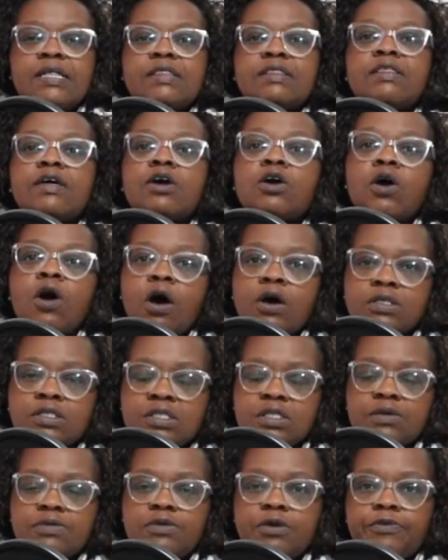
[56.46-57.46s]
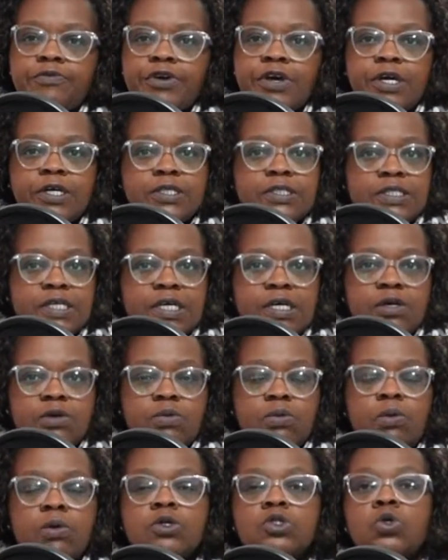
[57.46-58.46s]
the concept of EdTech
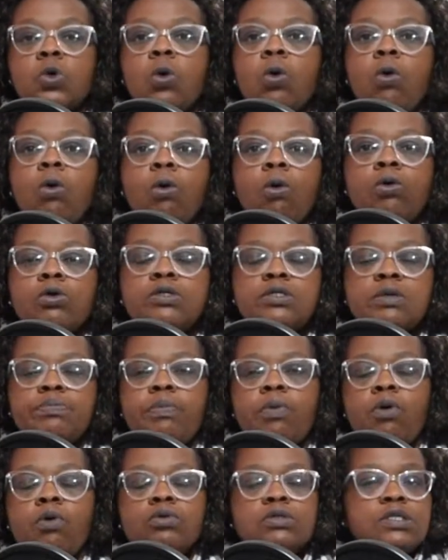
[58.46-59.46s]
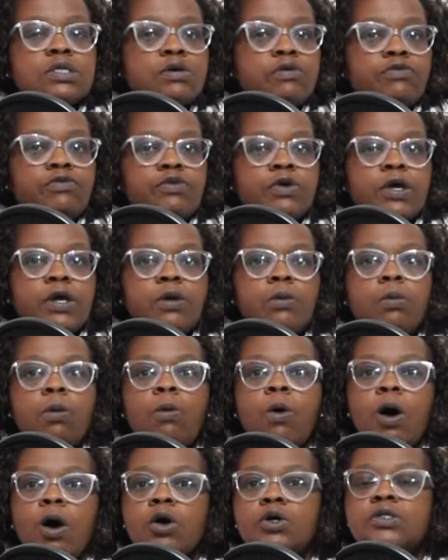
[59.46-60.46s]
was all supportive. It
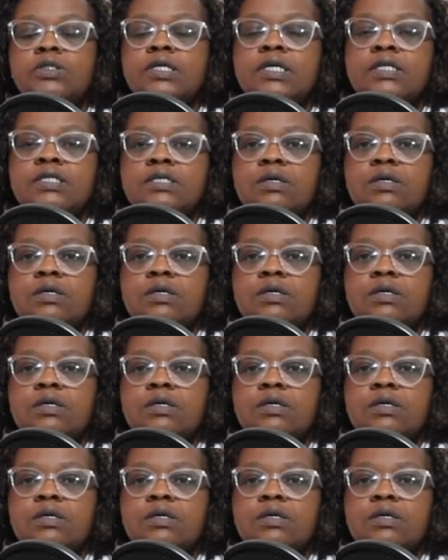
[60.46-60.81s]
was in